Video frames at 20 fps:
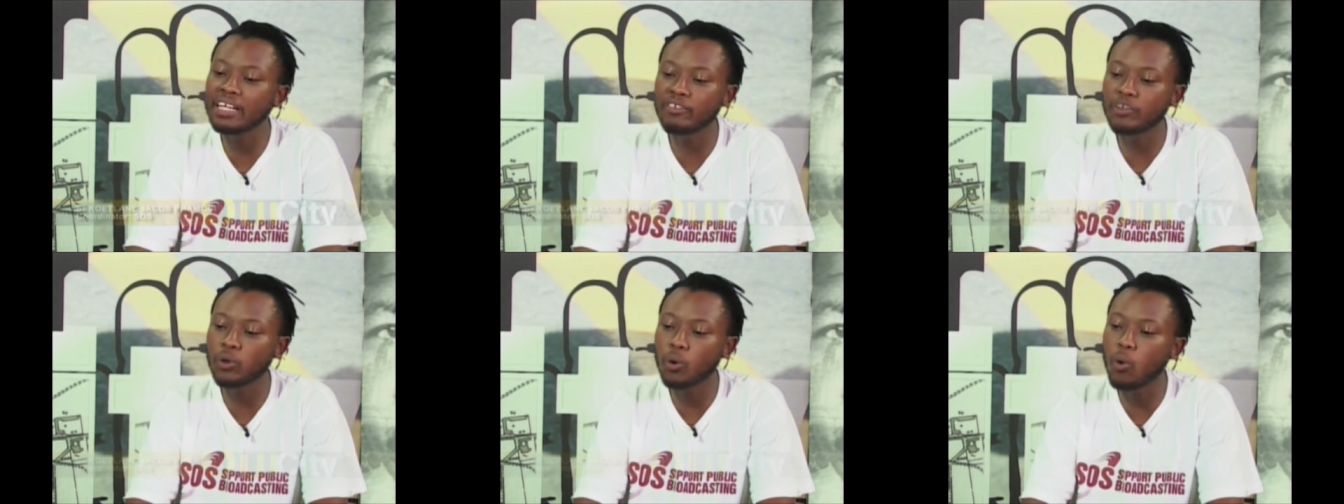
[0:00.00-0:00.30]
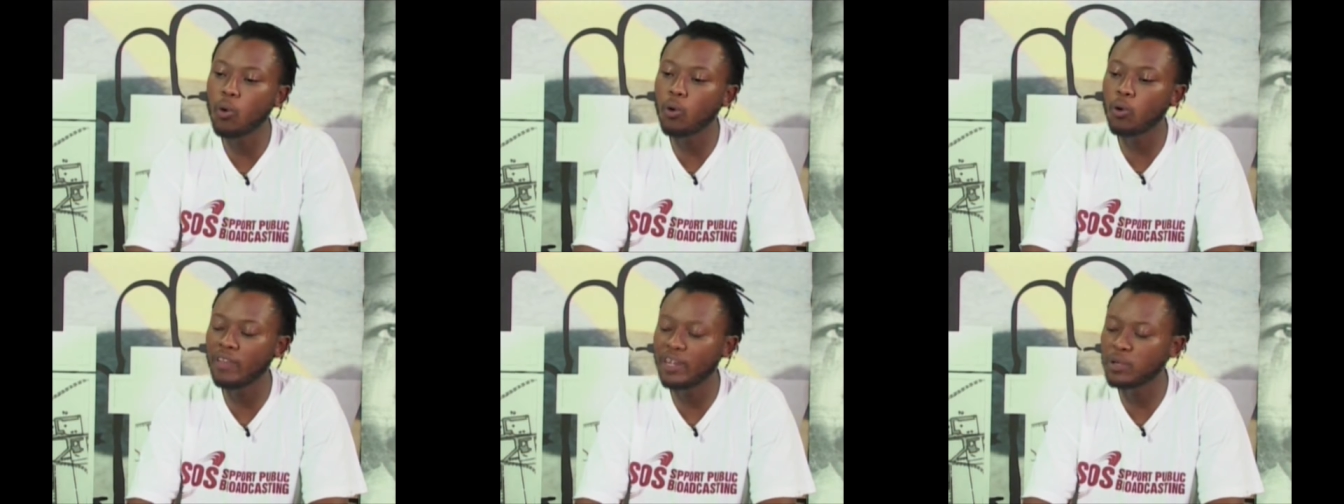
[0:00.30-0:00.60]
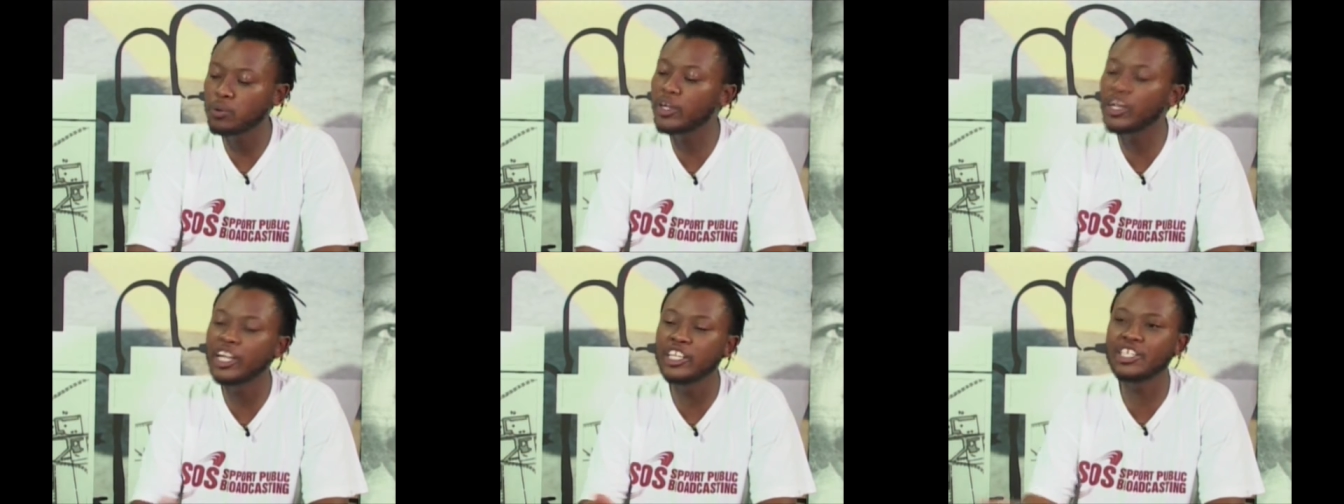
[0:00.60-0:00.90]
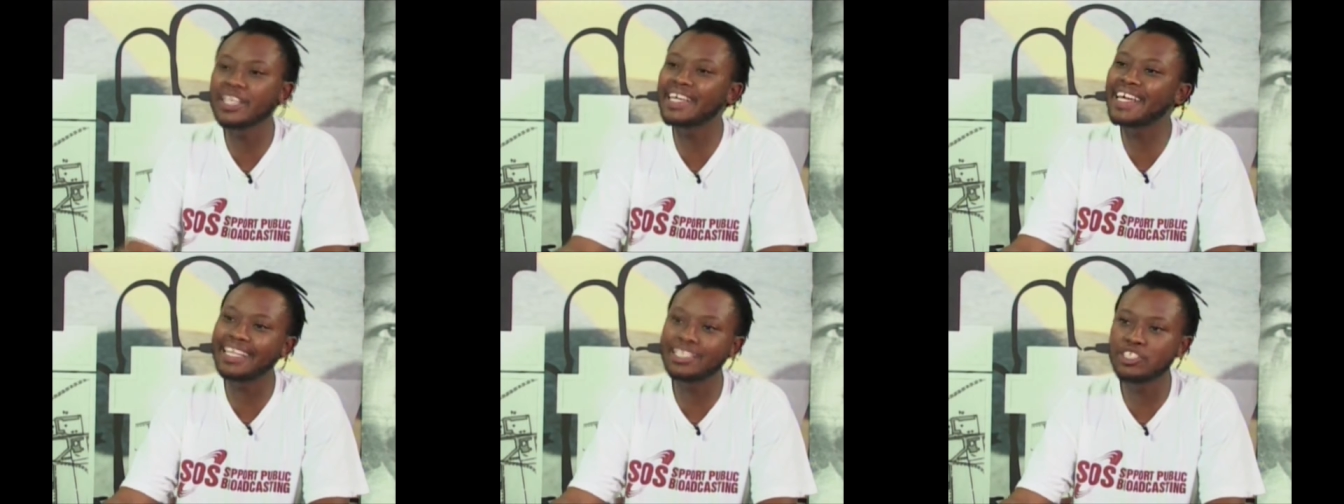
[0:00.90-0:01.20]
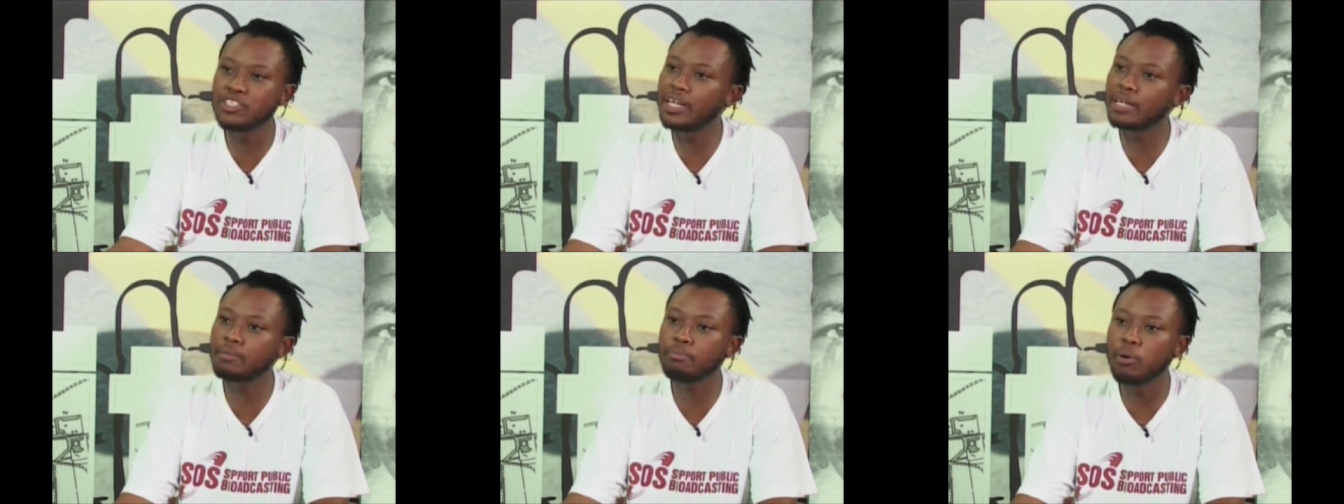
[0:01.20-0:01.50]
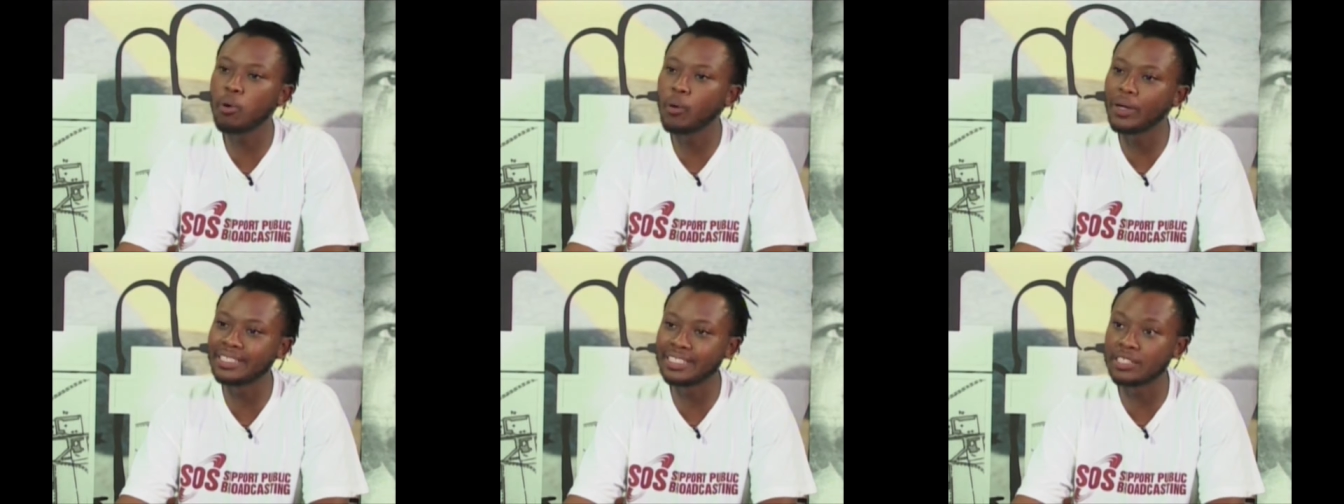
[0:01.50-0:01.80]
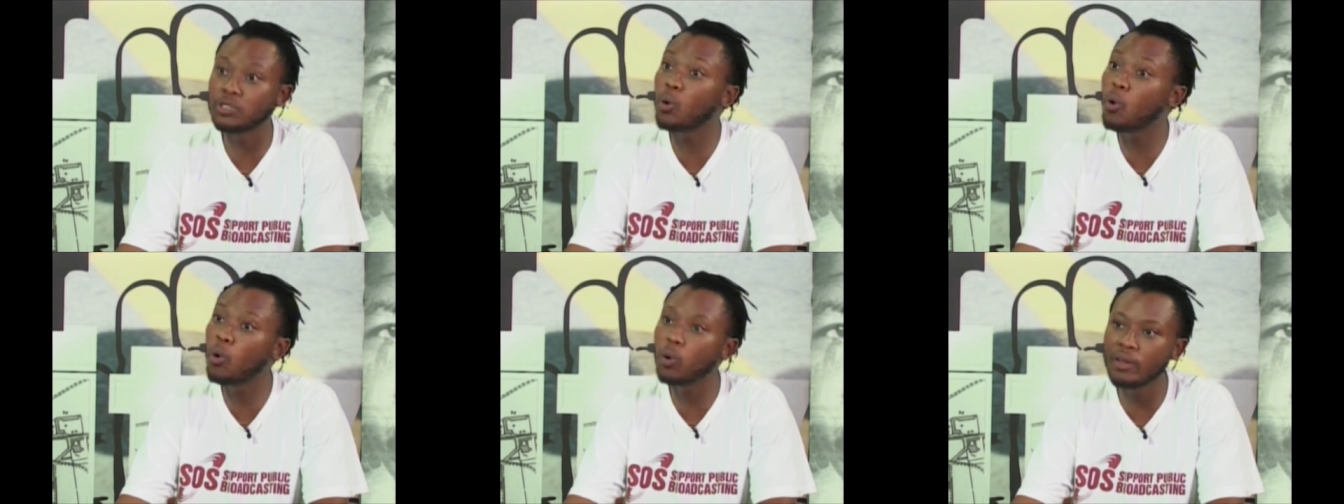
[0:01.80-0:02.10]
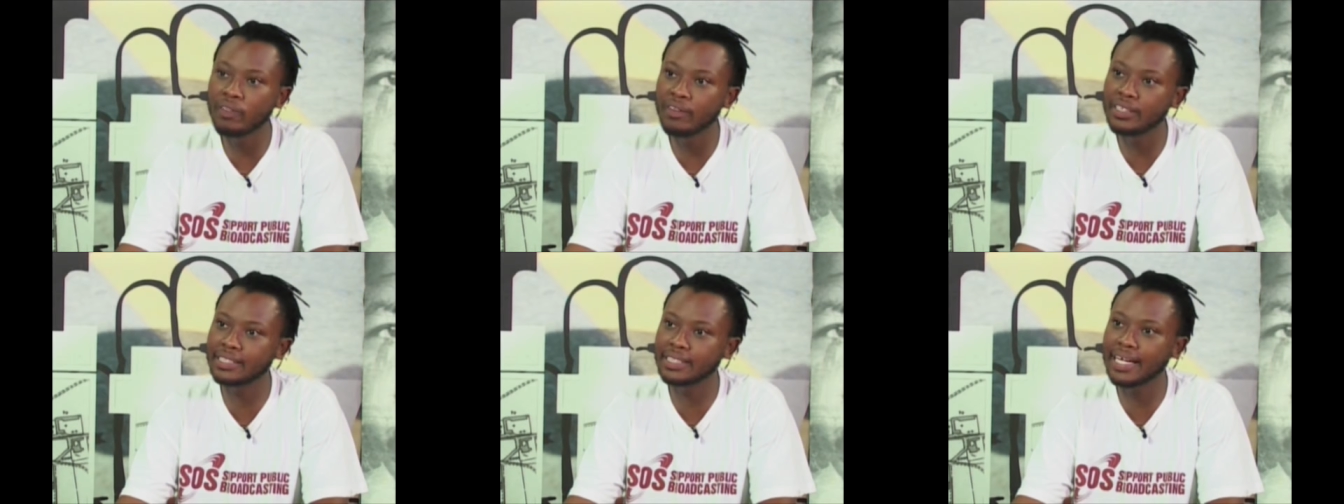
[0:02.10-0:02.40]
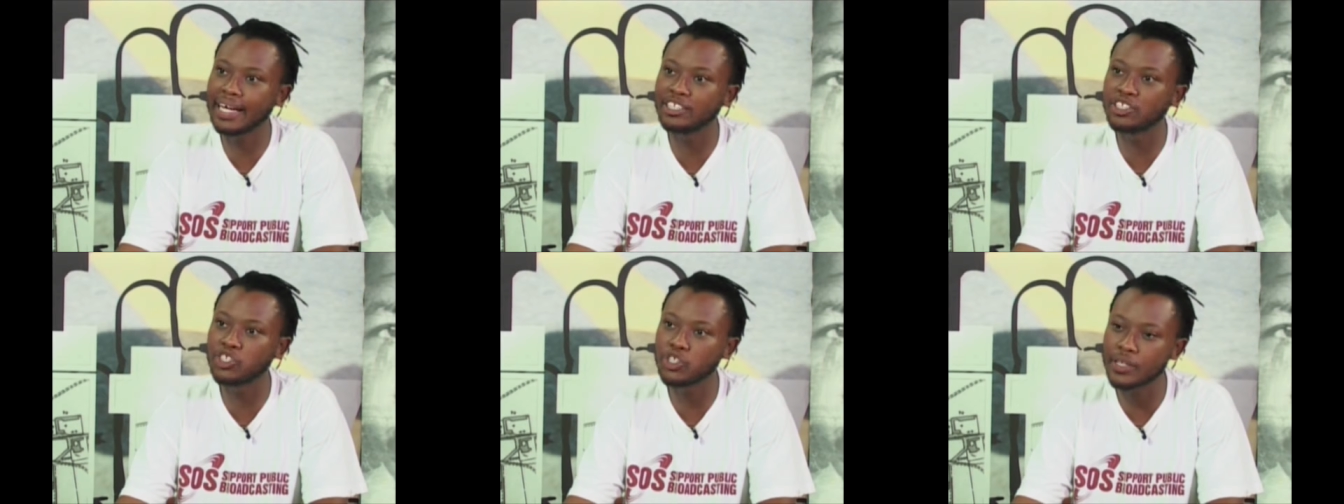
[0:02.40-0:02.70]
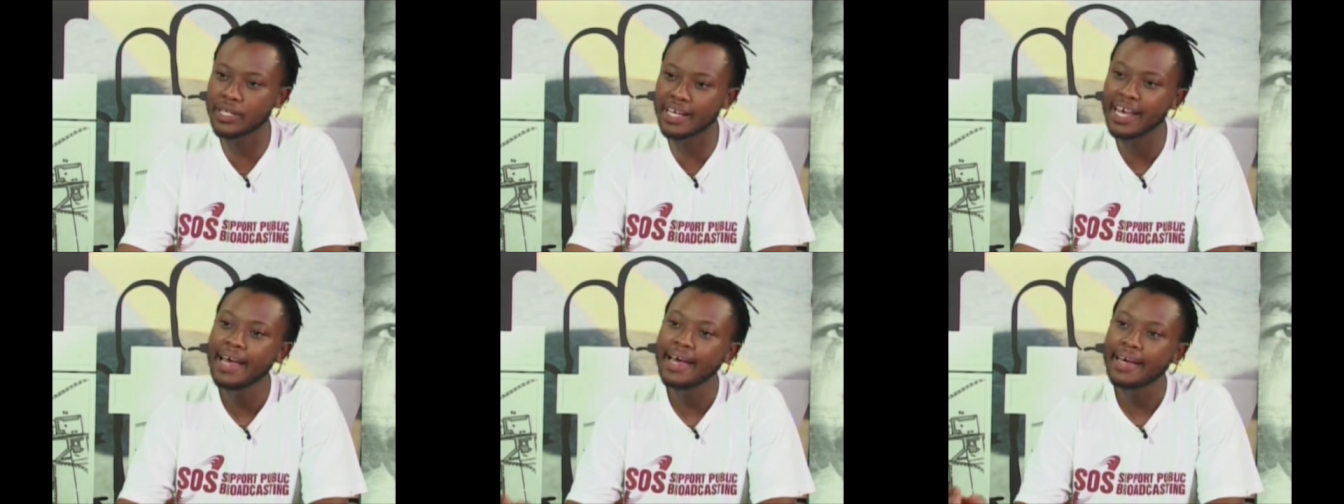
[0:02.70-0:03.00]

at all that we're going to get to that point at all in this country,